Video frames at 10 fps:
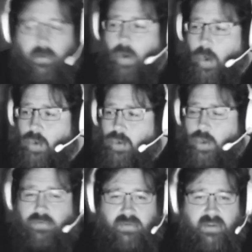all
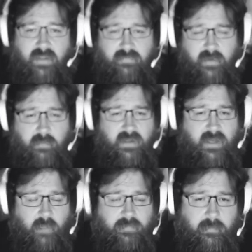goes to that family to
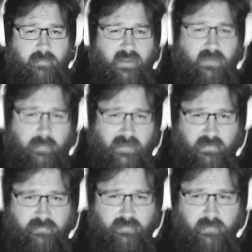help them pay their
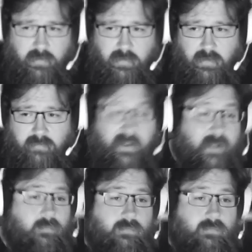bills, fine.